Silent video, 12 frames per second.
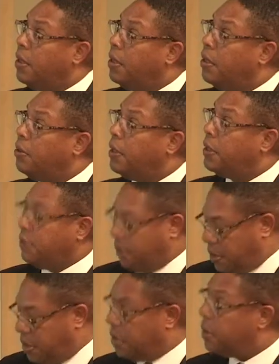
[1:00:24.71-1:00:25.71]
All right.
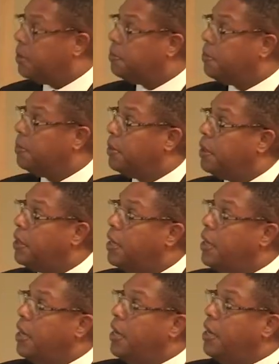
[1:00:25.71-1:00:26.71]

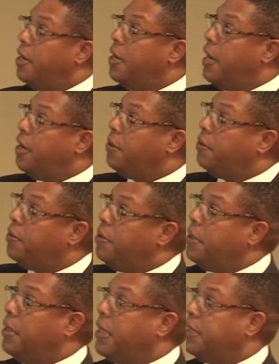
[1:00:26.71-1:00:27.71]
Now,
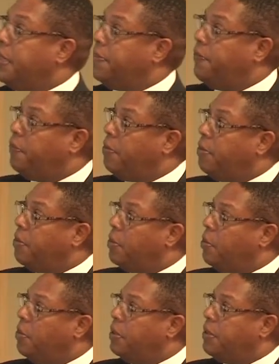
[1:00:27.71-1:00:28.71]
like I said
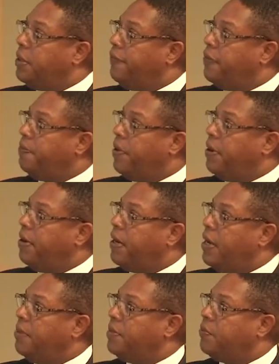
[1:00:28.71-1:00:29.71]
before, the different
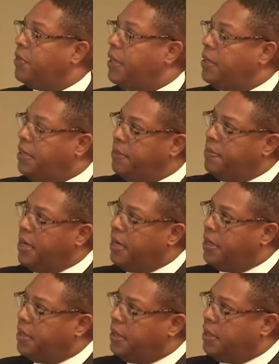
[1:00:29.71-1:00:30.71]
paradigms, when I did
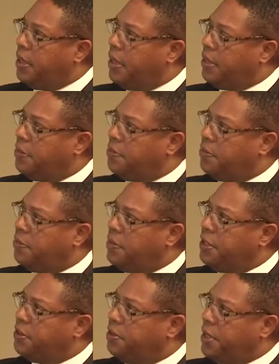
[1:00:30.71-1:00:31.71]
my
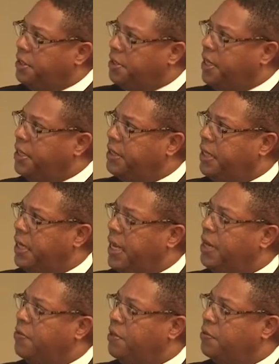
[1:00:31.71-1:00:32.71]
research, I changed the
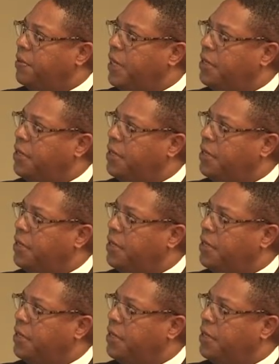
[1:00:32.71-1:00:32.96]
language. When I